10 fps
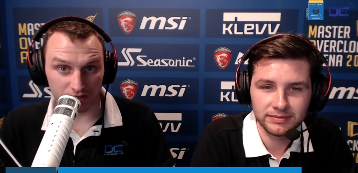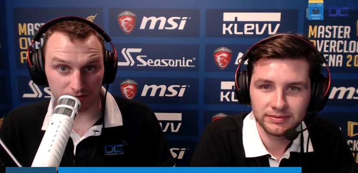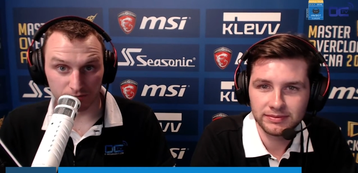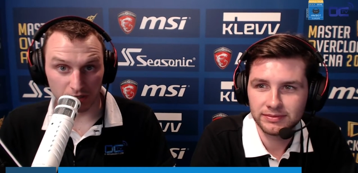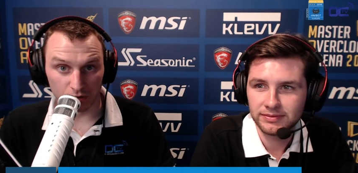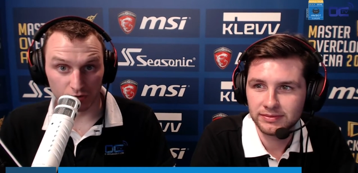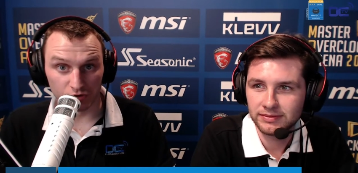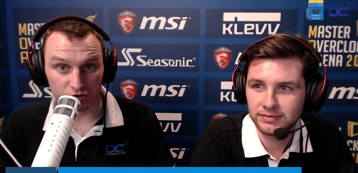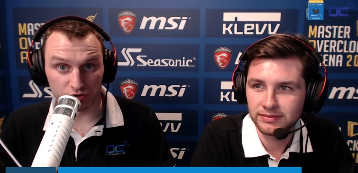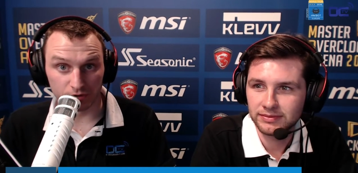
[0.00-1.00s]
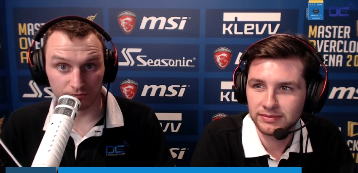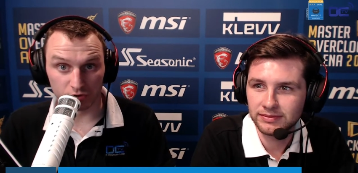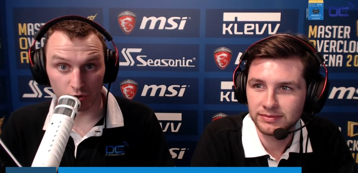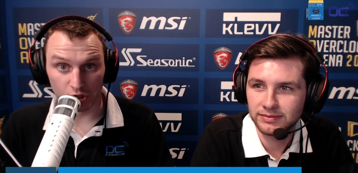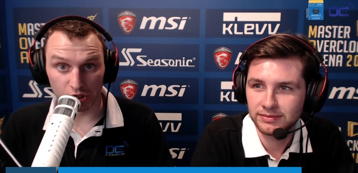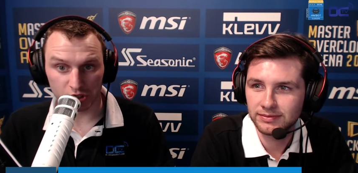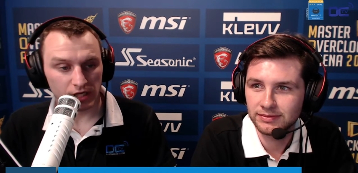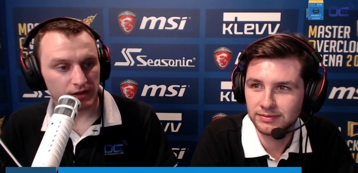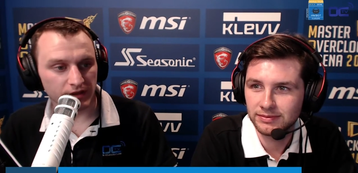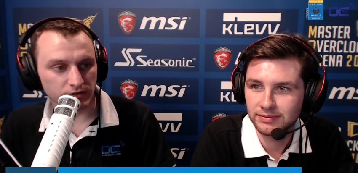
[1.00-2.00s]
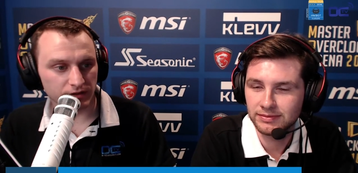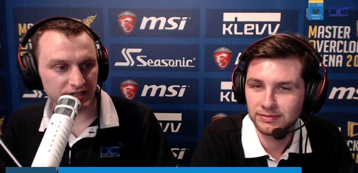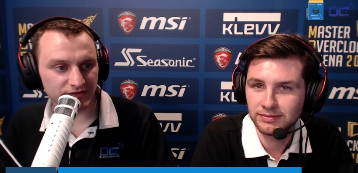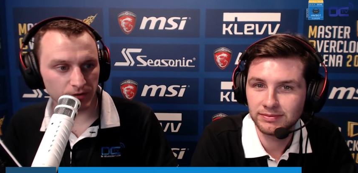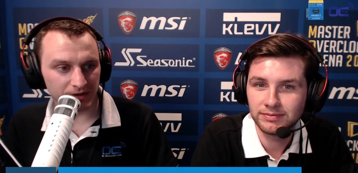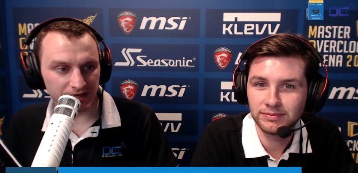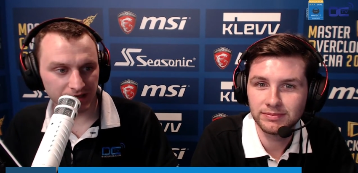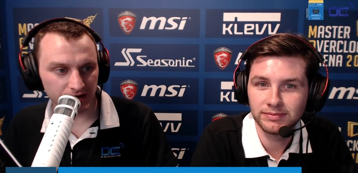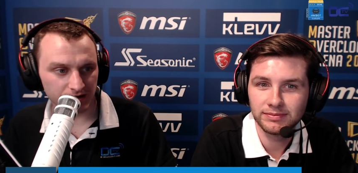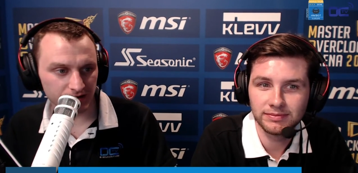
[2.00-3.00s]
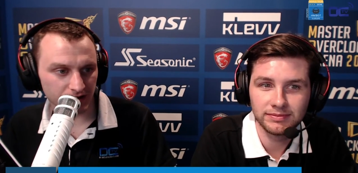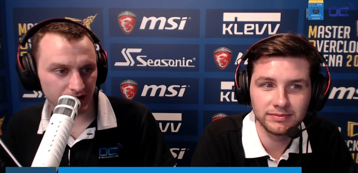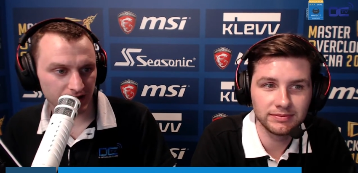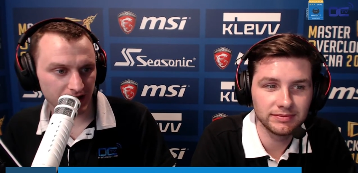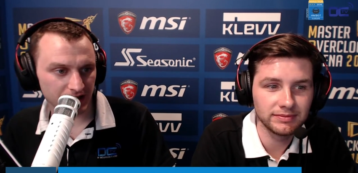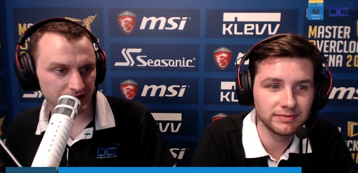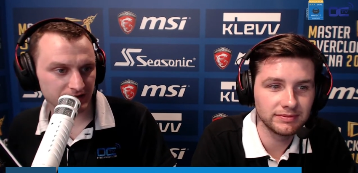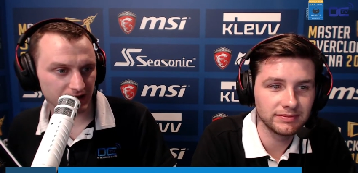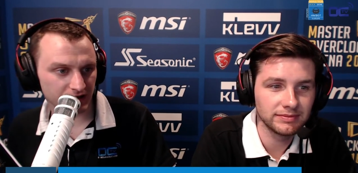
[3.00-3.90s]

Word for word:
Speaker 1: right below the stream Twitch. Thank you guys for being here. Hey,